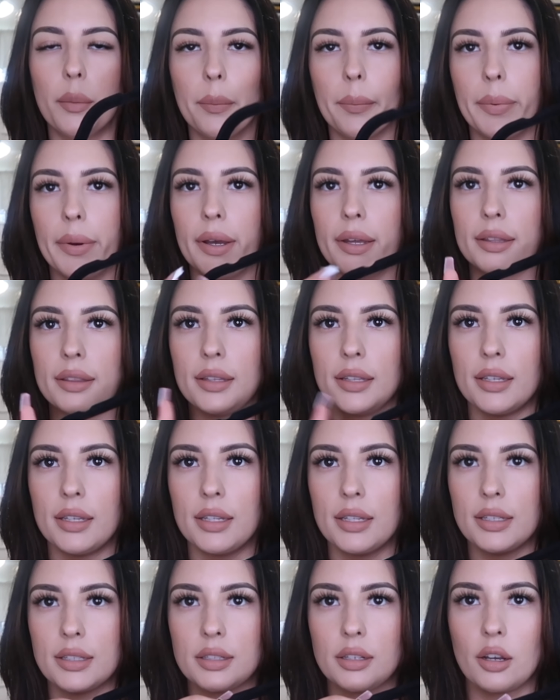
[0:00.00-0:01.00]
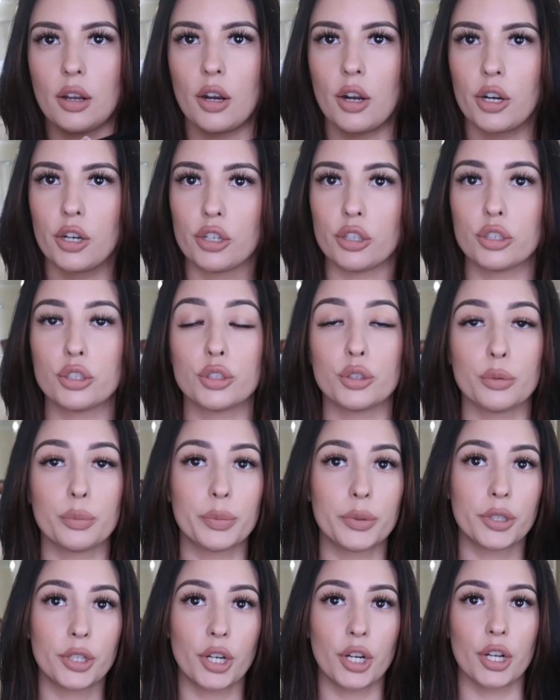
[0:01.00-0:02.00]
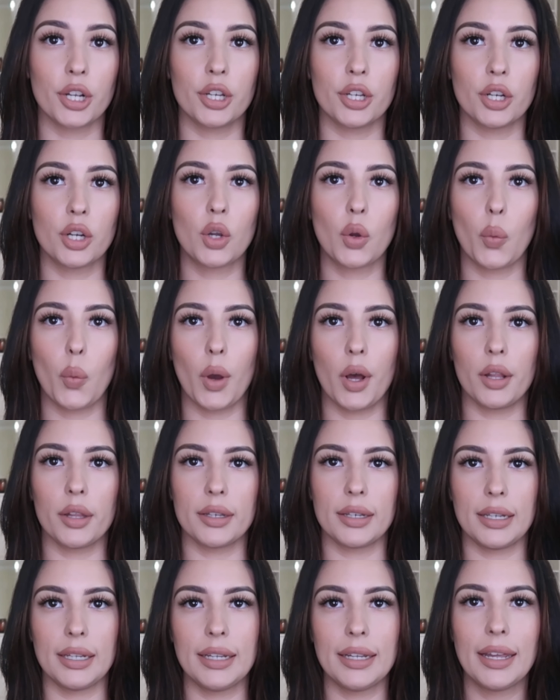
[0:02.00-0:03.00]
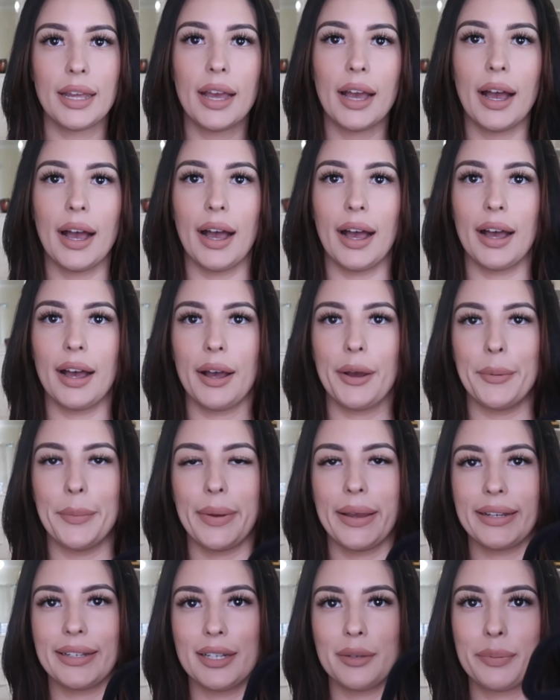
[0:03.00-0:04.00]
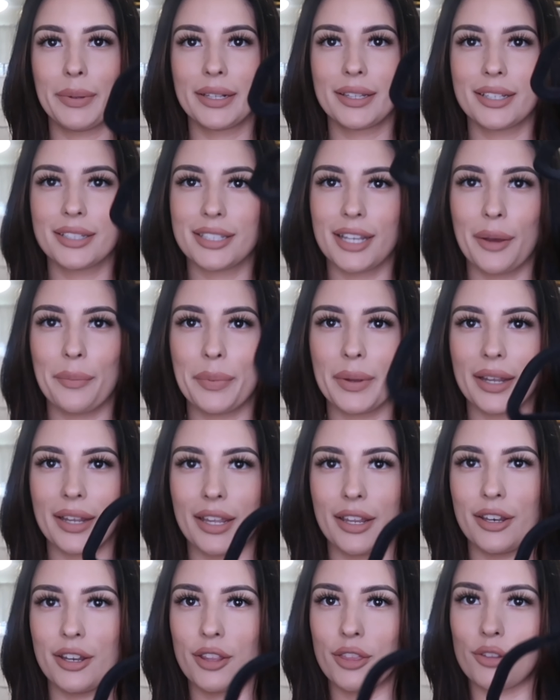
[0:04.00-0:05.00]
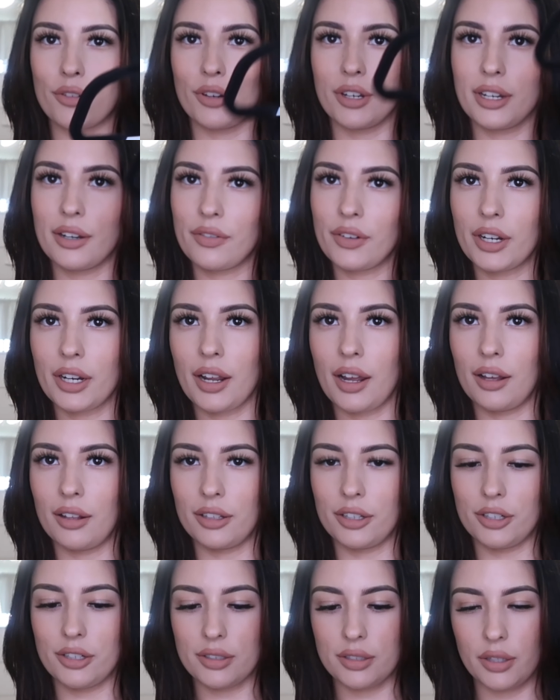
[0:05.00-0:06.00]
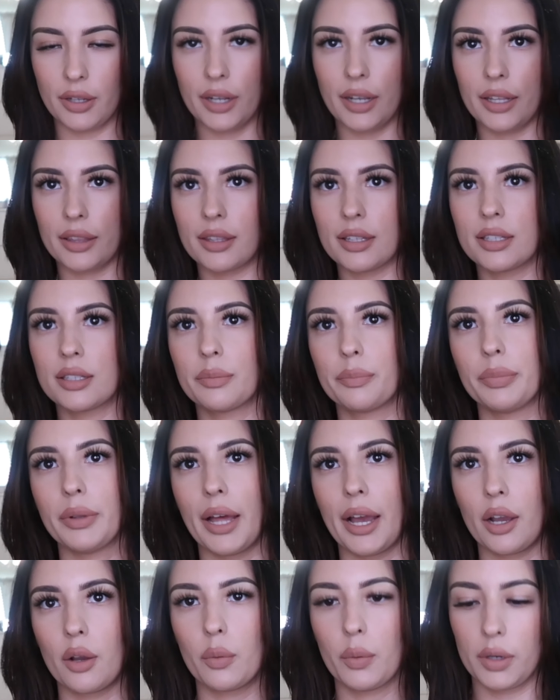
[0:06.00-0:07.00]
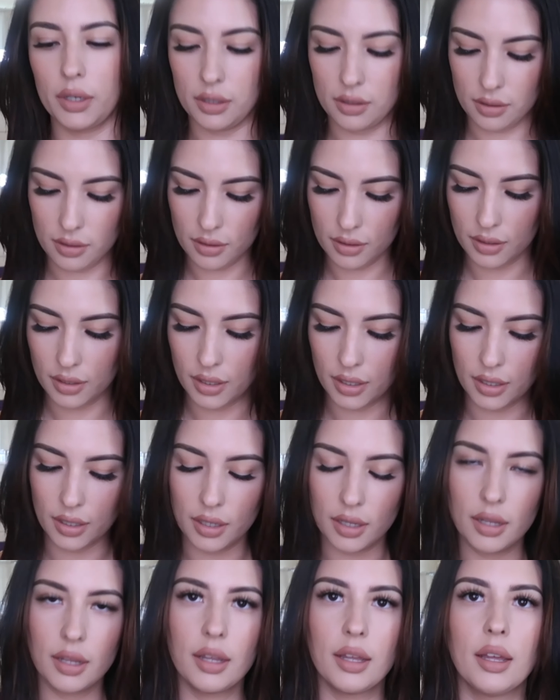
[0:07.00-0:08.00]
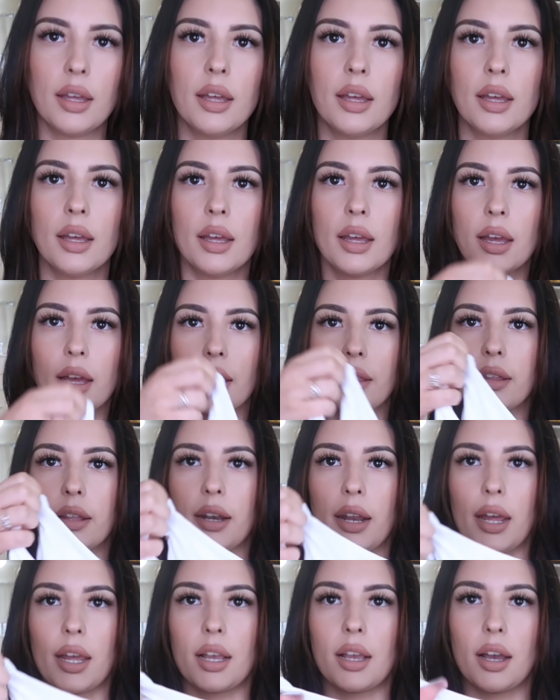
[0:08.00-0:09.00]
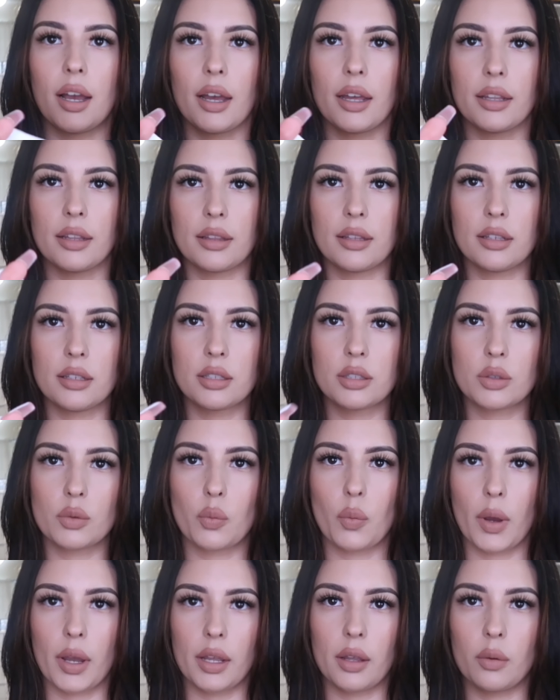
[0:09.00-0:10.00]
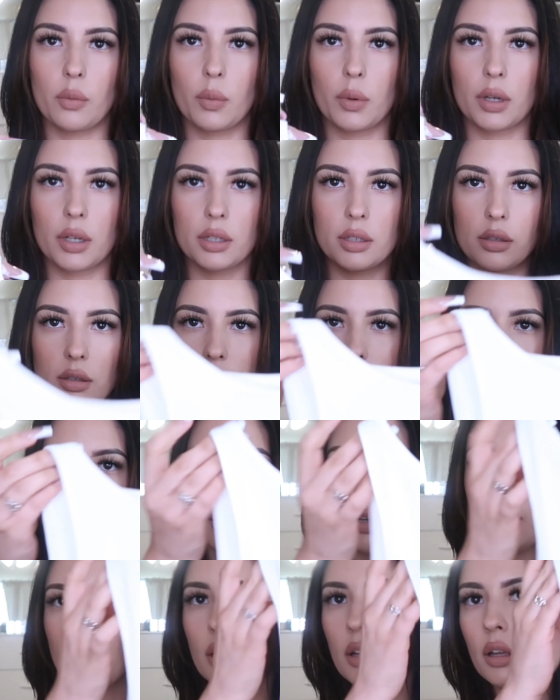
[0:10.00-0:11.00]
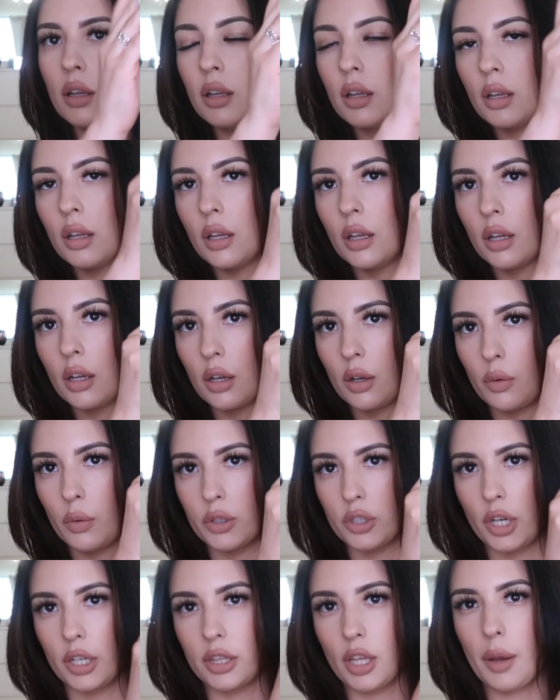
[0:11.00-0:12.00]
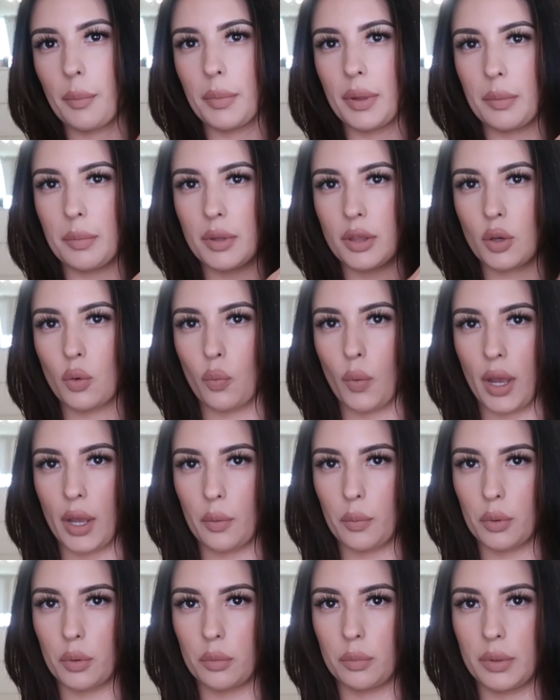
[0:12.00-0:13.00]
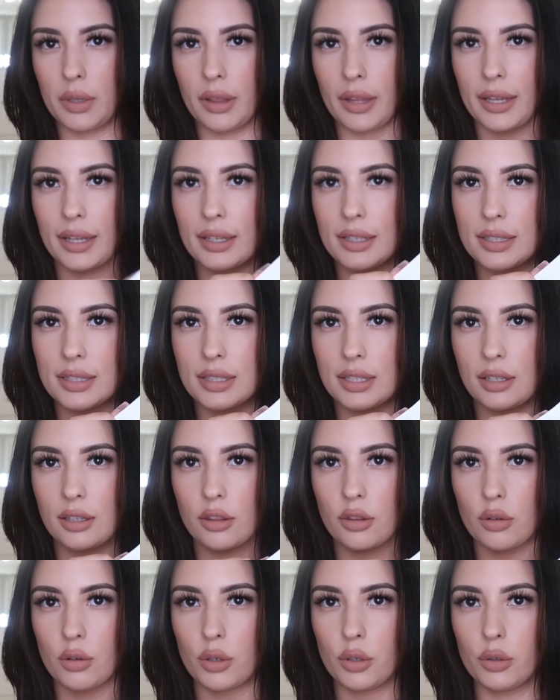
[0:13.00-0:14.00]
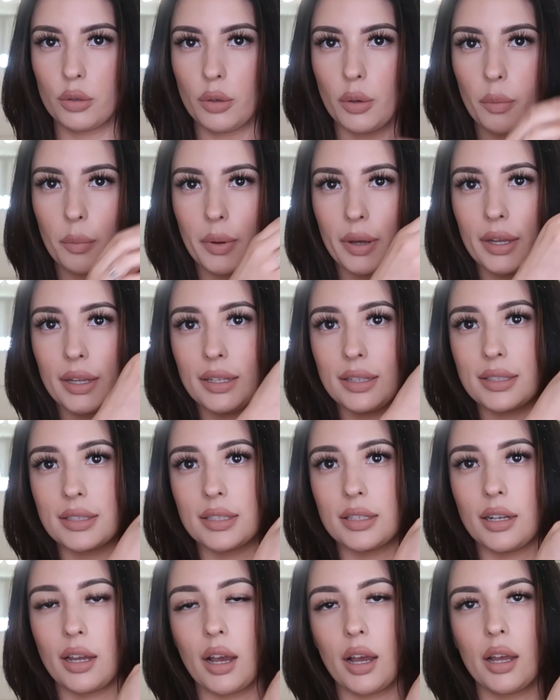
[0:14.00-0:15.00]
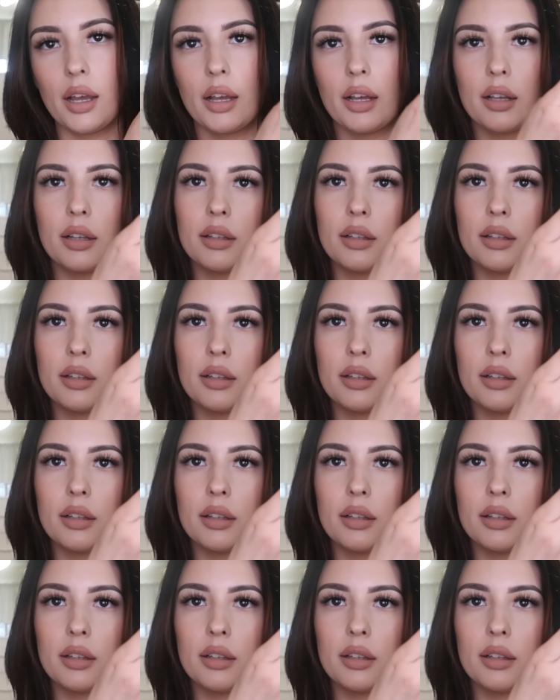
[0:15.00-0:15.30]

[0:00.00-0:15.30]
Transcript: but these are super good quality. Um, I did pick this up in three different colors. So I got this black one and then I got this white one, which I thought maybe the white one would be like see-through, but it's not